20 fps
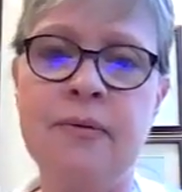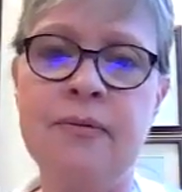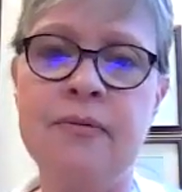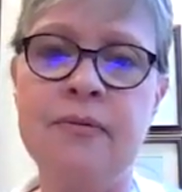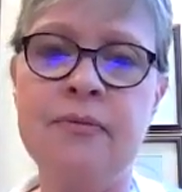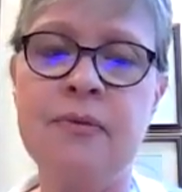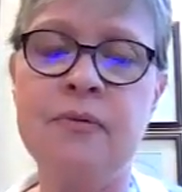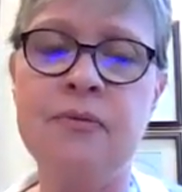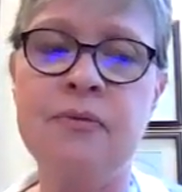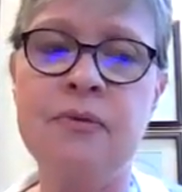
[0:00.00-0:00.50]

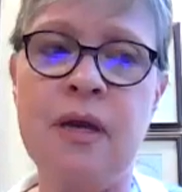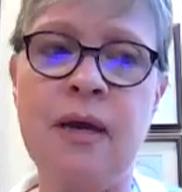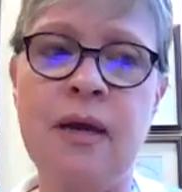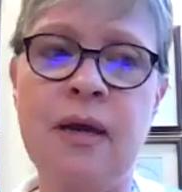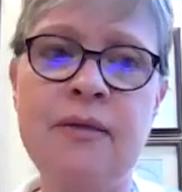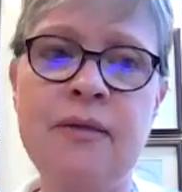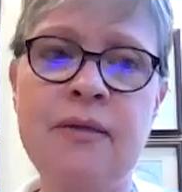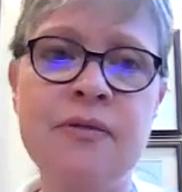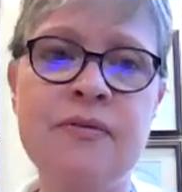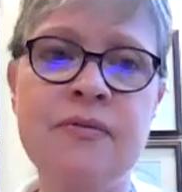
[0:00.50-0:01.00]
so
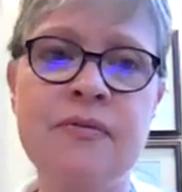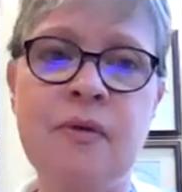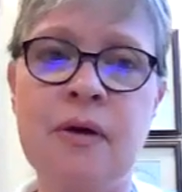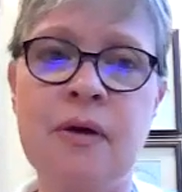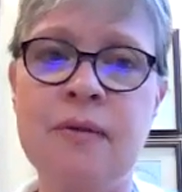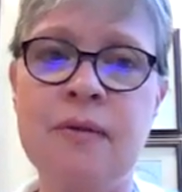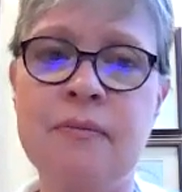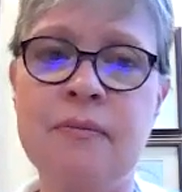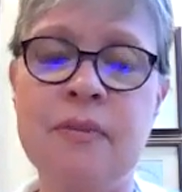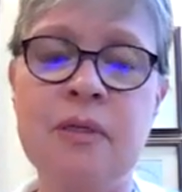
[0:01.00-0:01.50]
I just
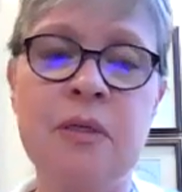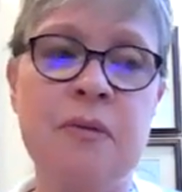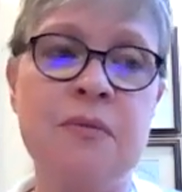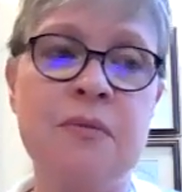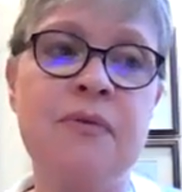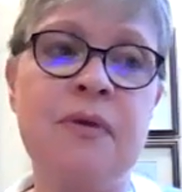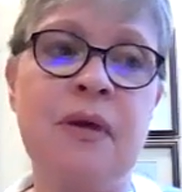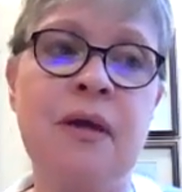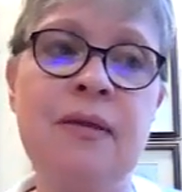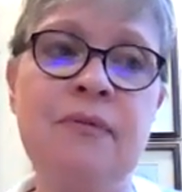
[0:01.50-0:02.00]
thought, you know,
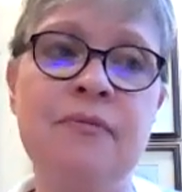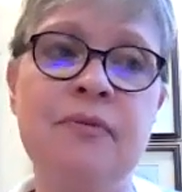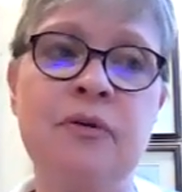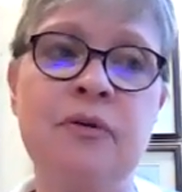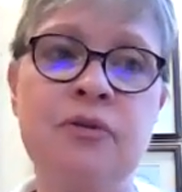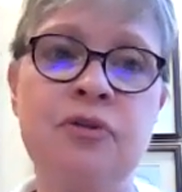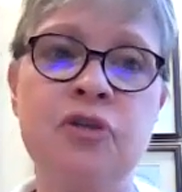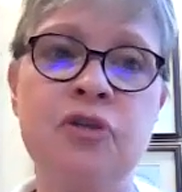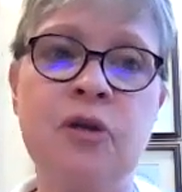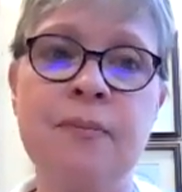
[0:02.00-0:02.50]
it's kind of a
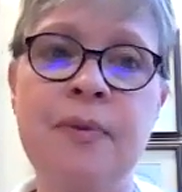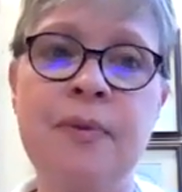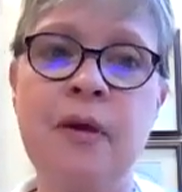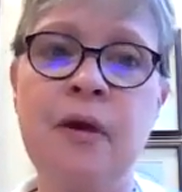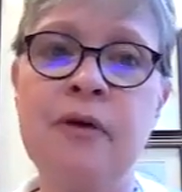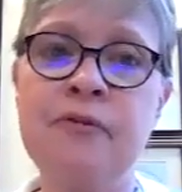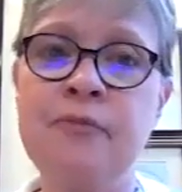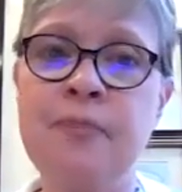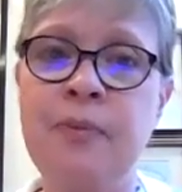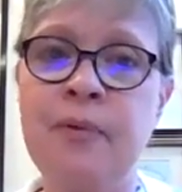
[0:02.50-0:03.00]
good jumping
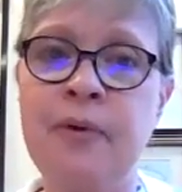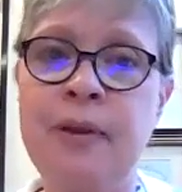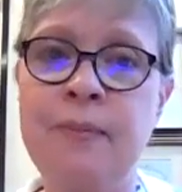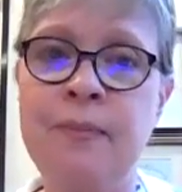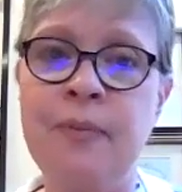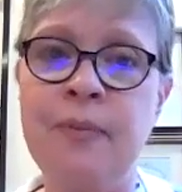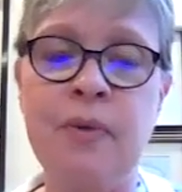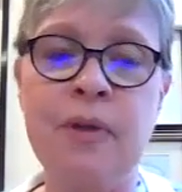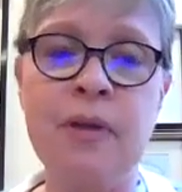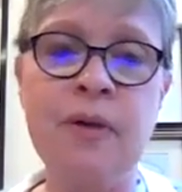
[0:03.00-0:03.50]
off
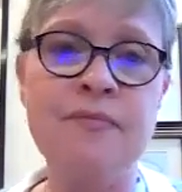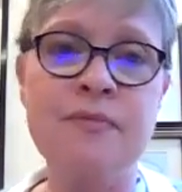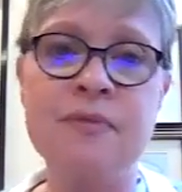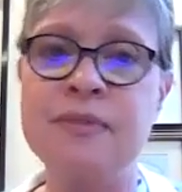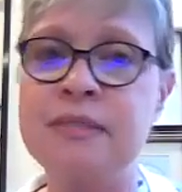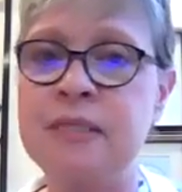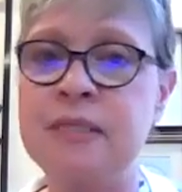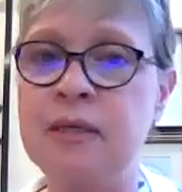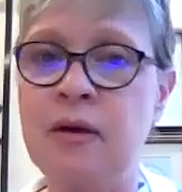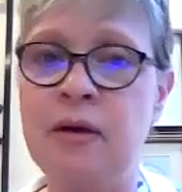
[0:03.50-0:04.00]
point, but we don't have to
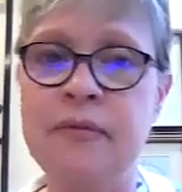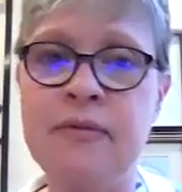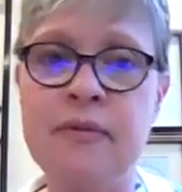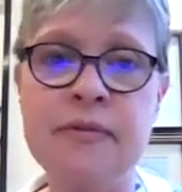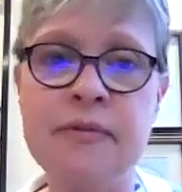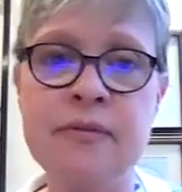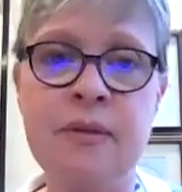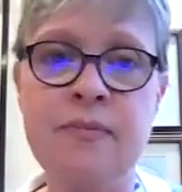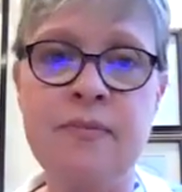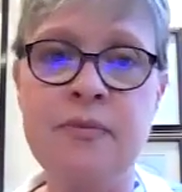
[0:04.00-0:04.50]
stick on
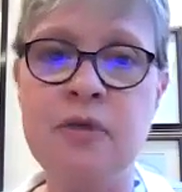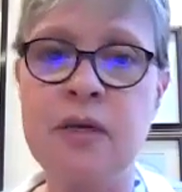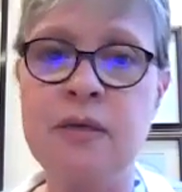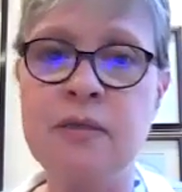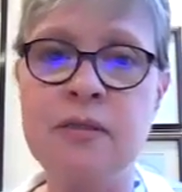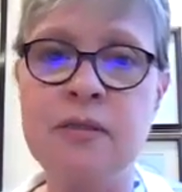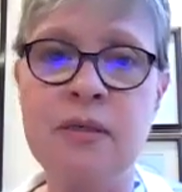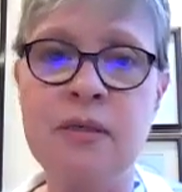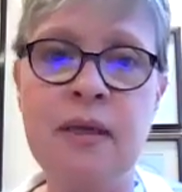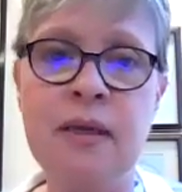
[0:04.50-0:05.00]
this
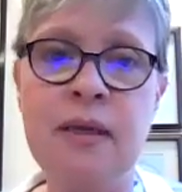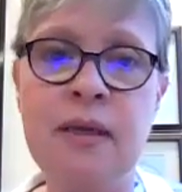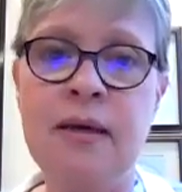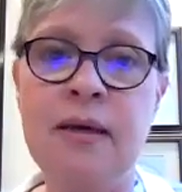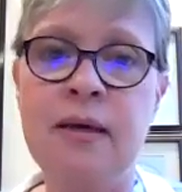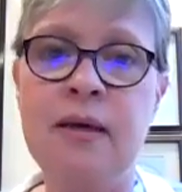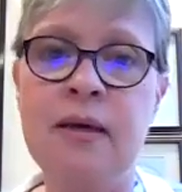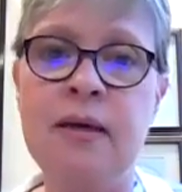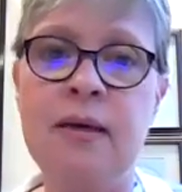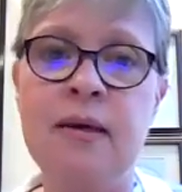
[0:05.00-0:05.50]
subject.
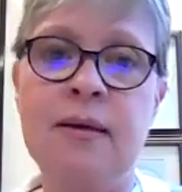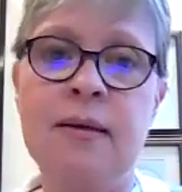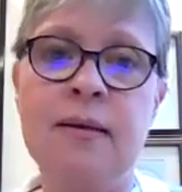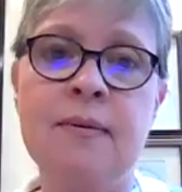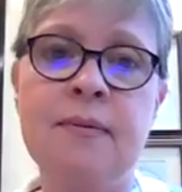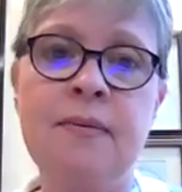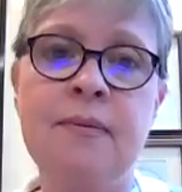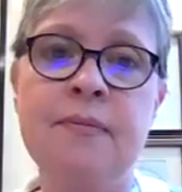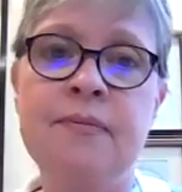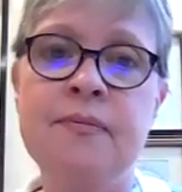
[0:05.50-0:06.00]

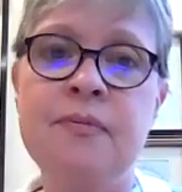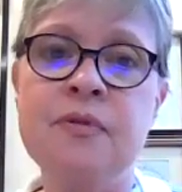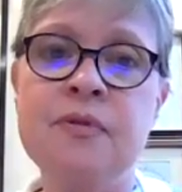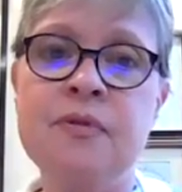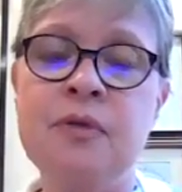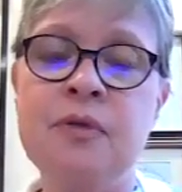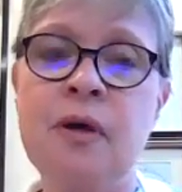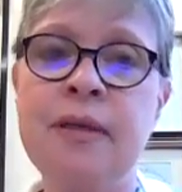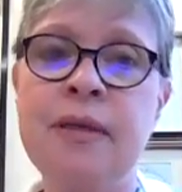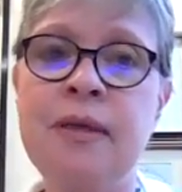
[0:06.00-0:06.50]

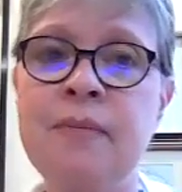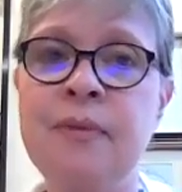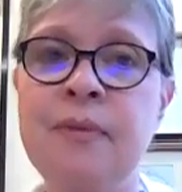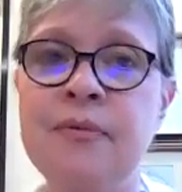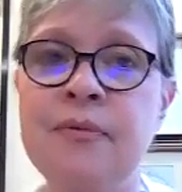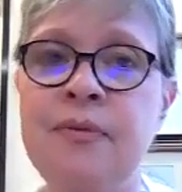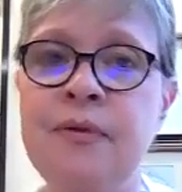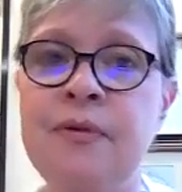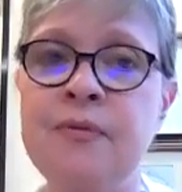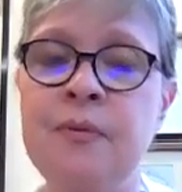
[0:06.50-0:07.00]
Is talking
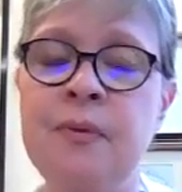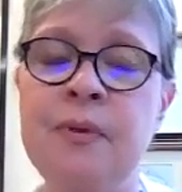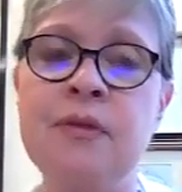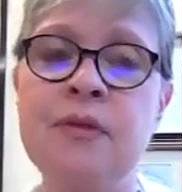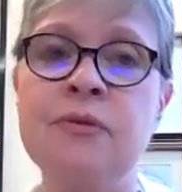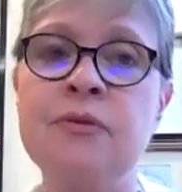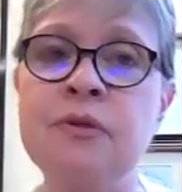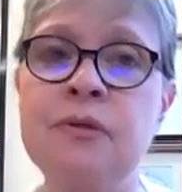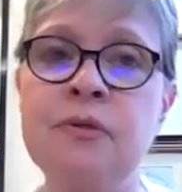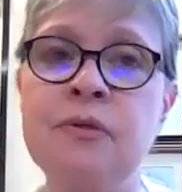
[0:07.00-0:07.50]
about things we
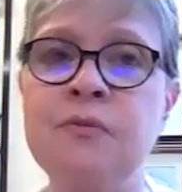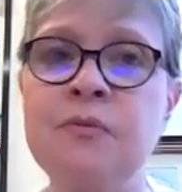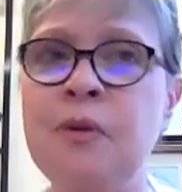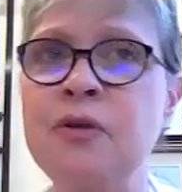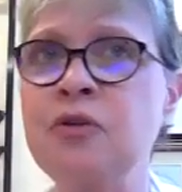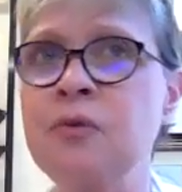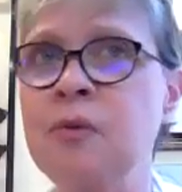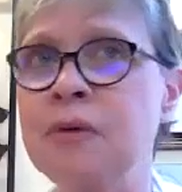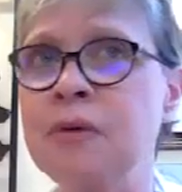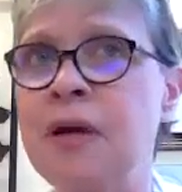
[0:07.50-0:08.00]
can do,
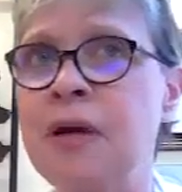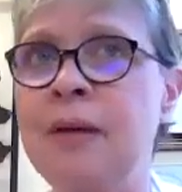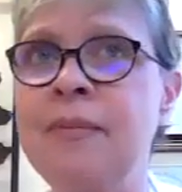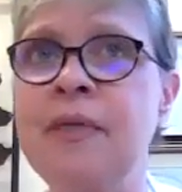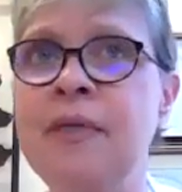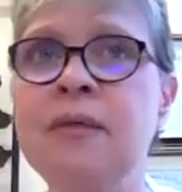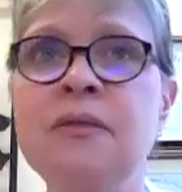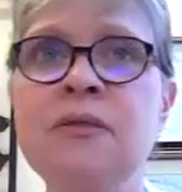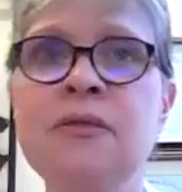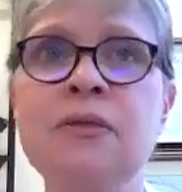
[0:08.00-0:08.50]
especially we're
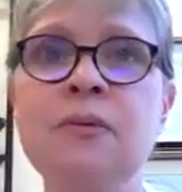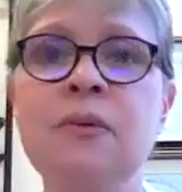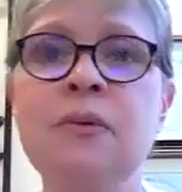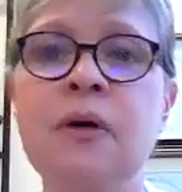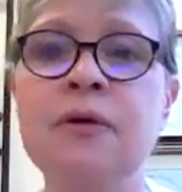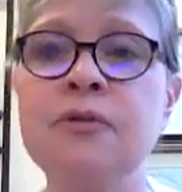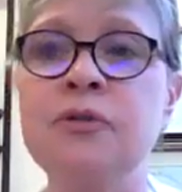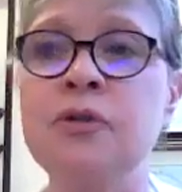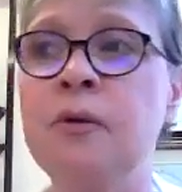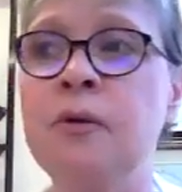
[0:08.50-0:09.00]
coming into
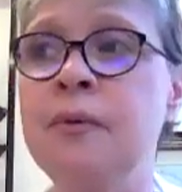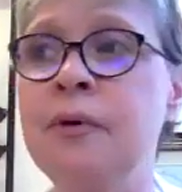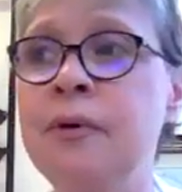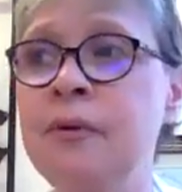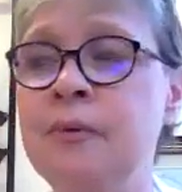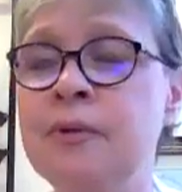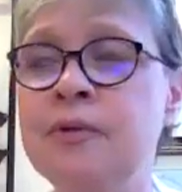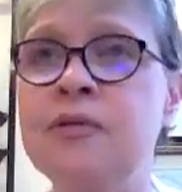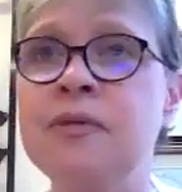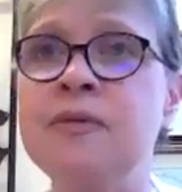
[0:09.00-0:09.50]

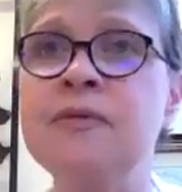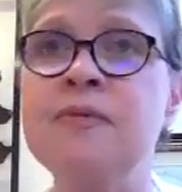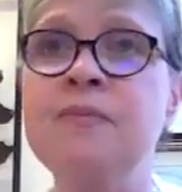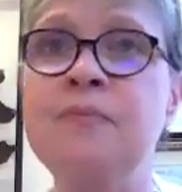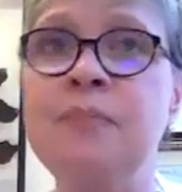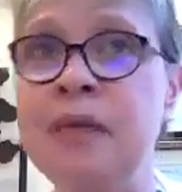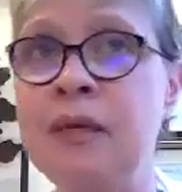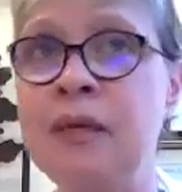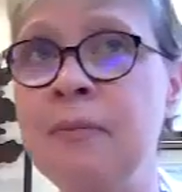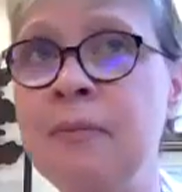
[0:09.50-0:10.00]
October, which is
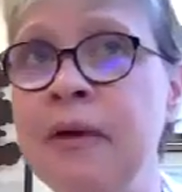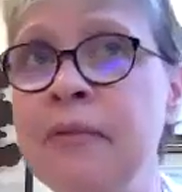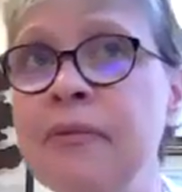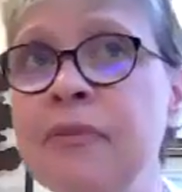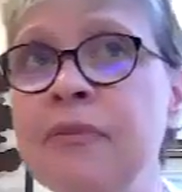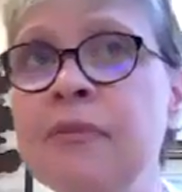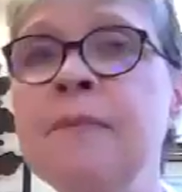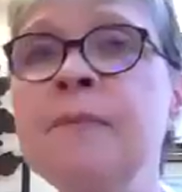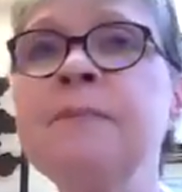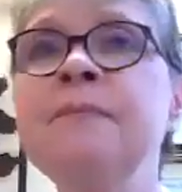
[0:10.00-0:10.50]
Pink
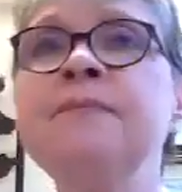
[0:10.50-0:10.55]
Month,